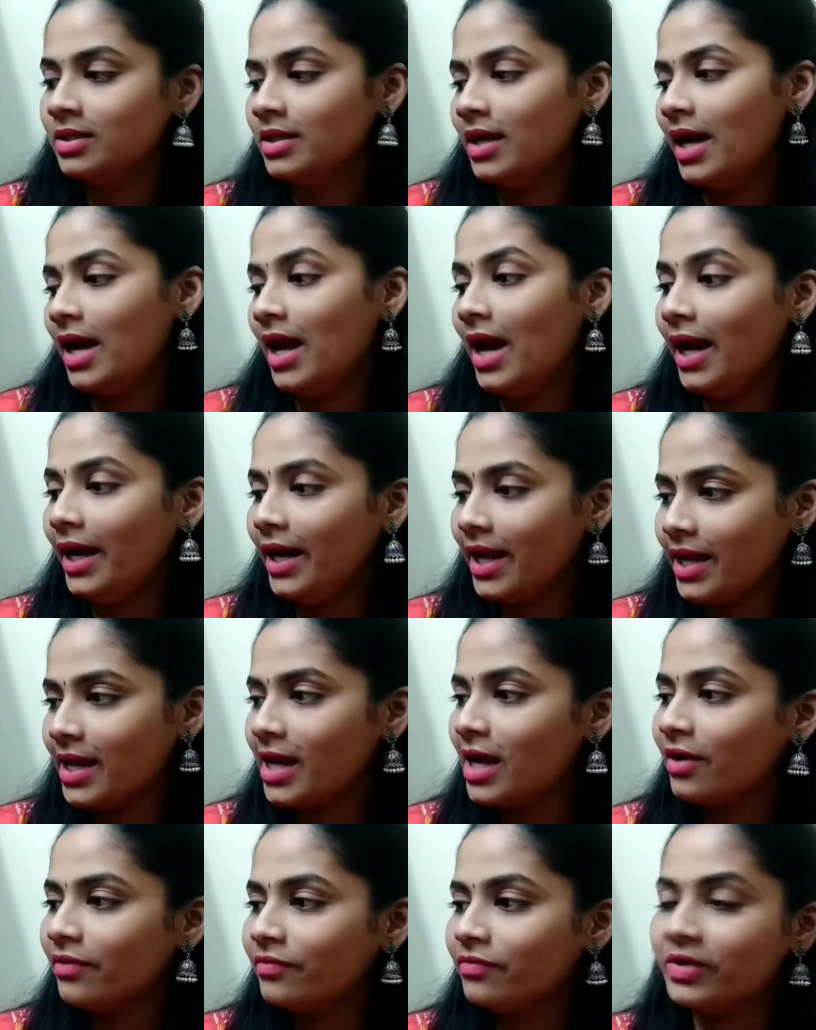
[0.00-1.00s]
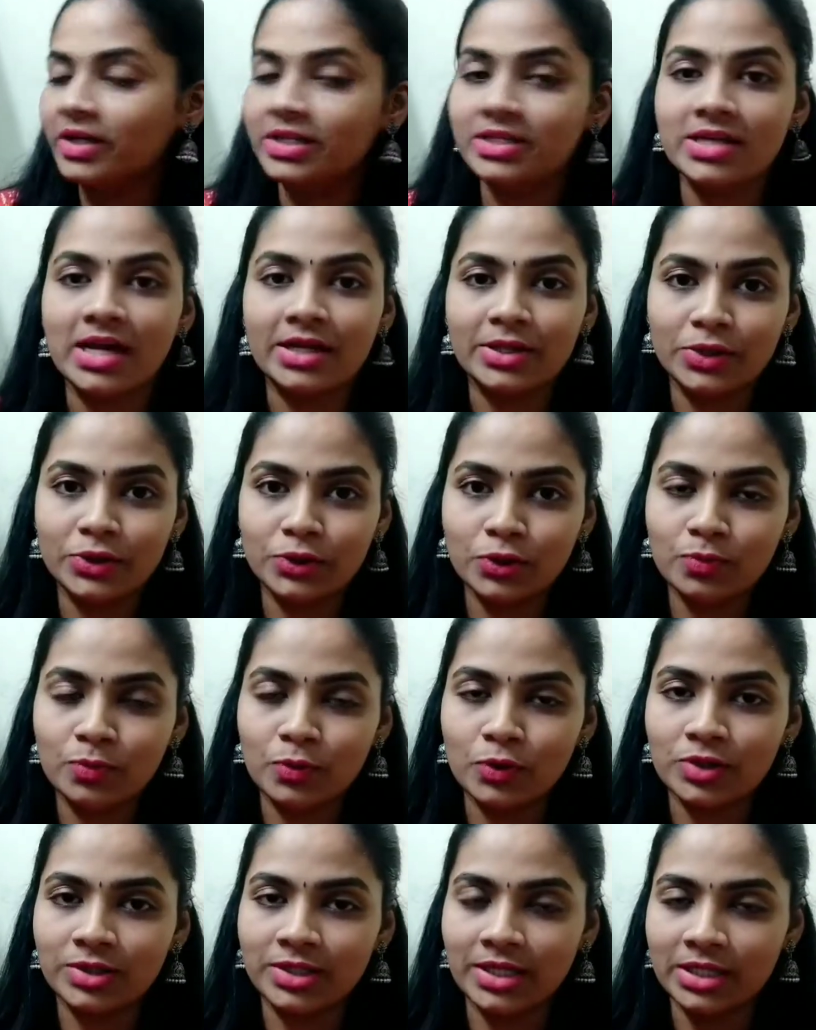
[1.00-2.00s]
And I have uh, the other two
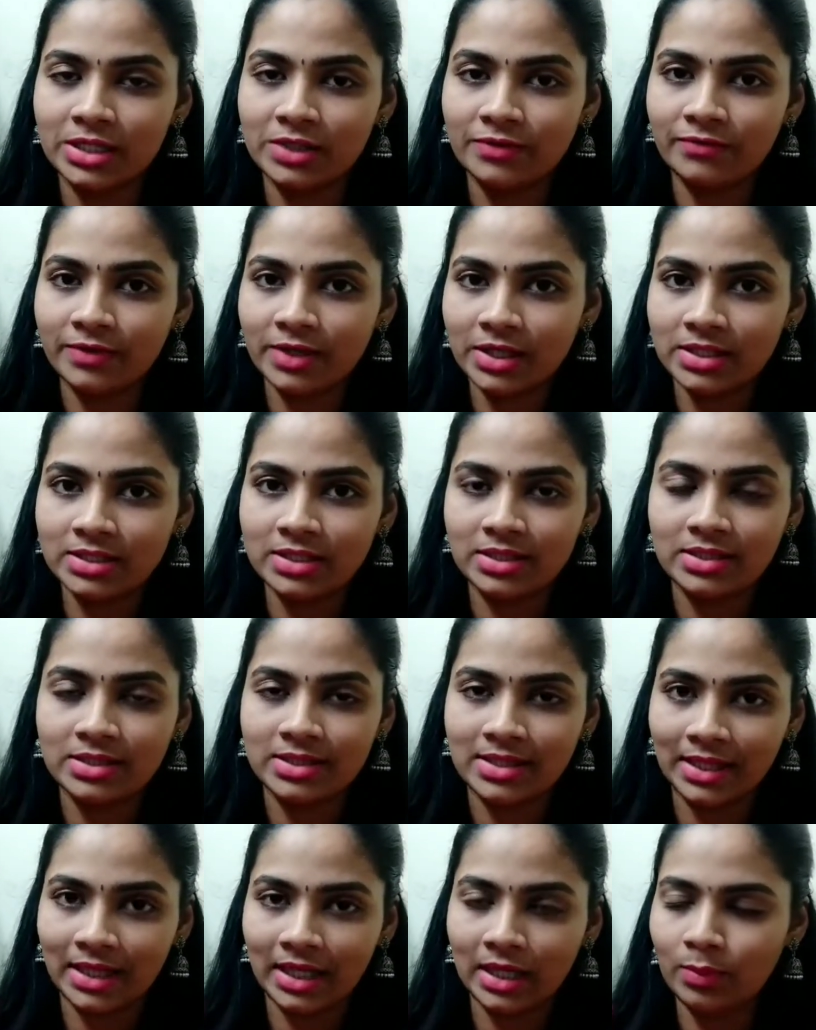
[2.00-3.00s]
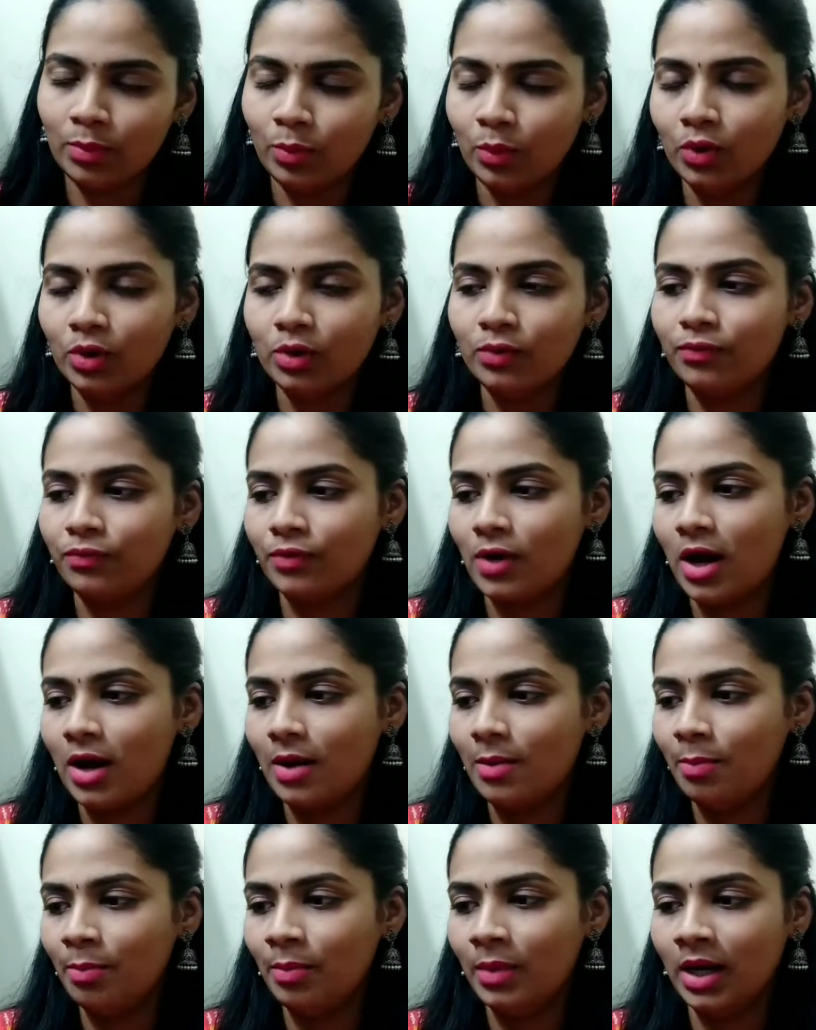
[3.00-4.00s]
books. That is the first and the second book
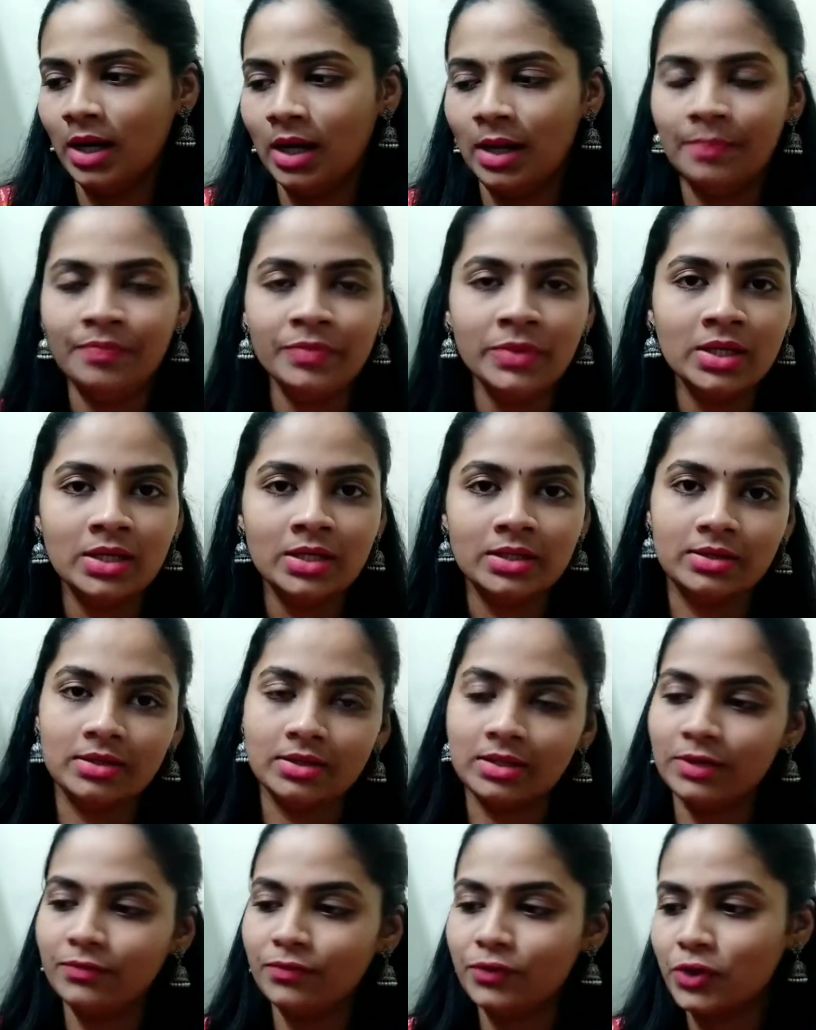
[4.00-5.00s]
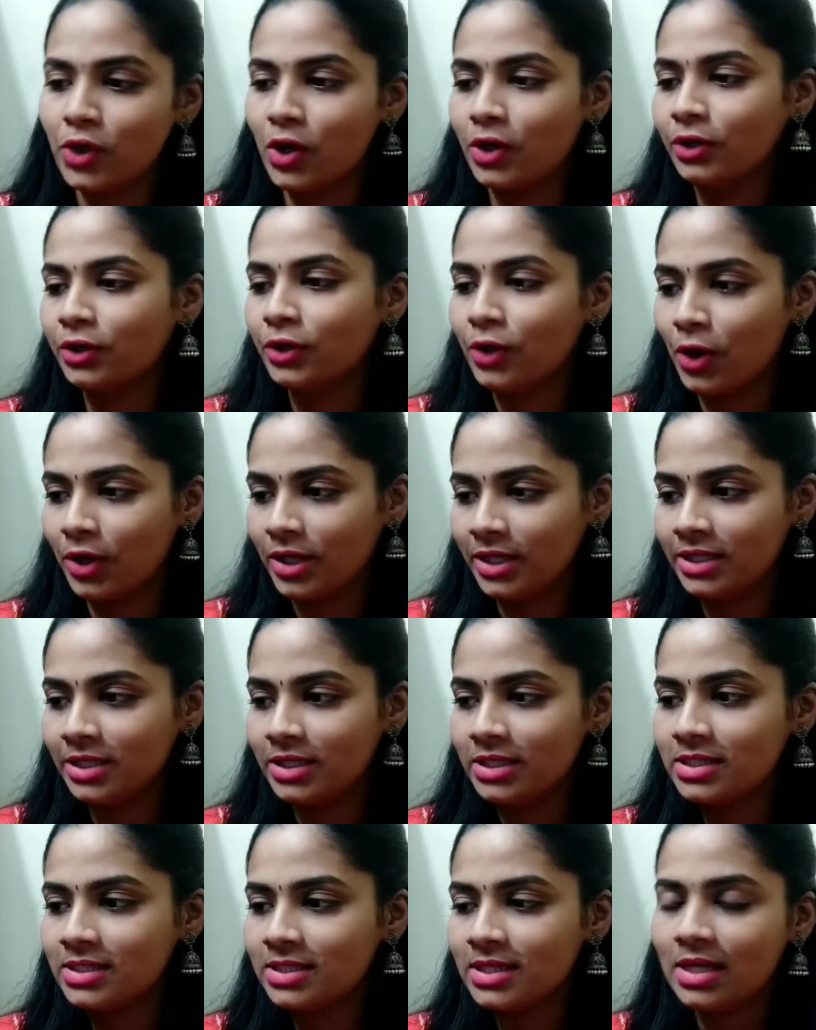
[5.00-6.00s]
from uh, the Clifton
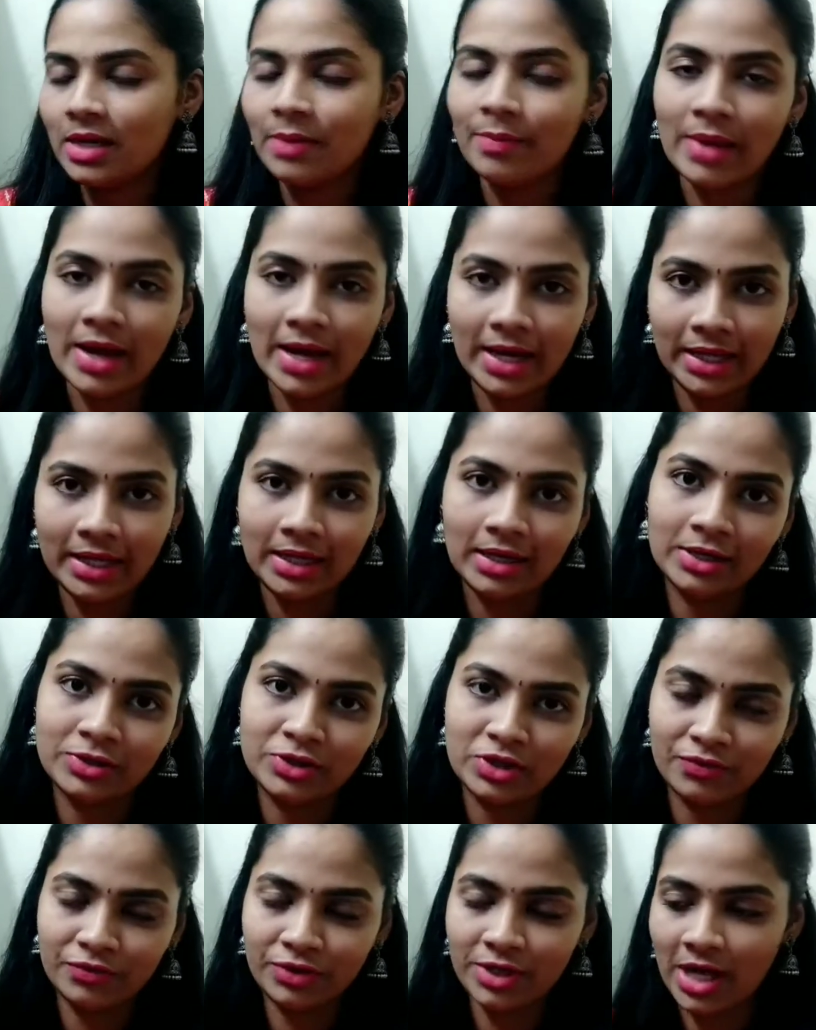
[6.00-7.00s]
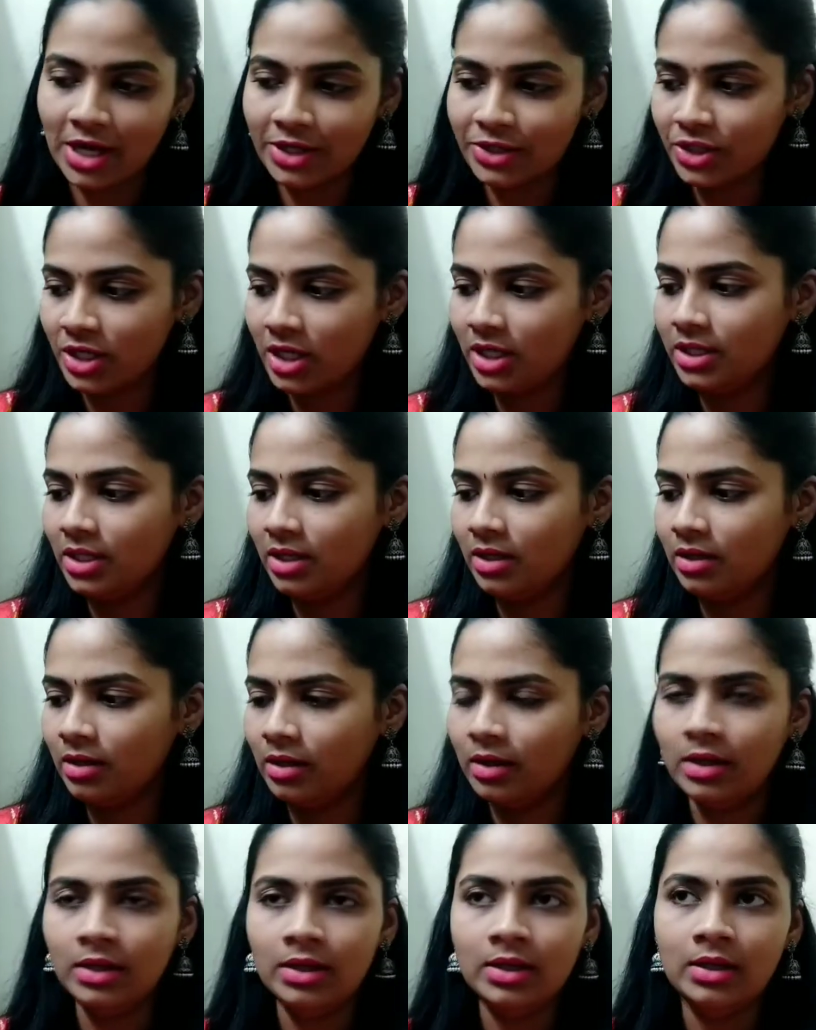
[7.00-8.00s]
Chronicles by uh, Jeffrey Archer. The